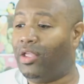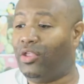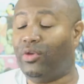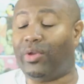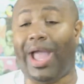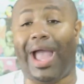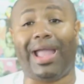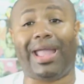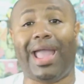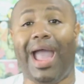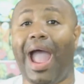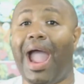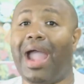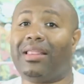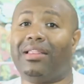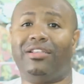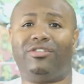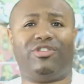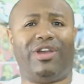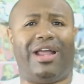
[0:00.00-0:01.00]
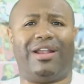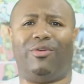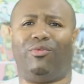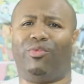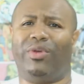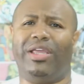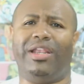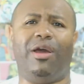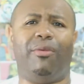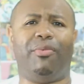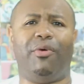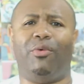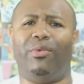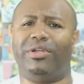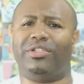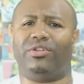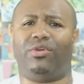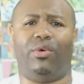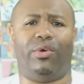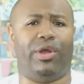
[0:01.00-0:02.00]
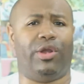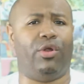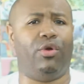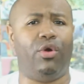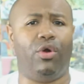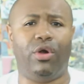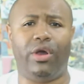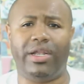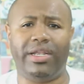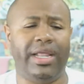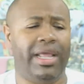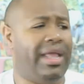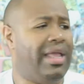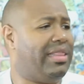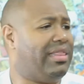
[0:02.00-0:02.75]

You got Kylie trying to read up on what's going on.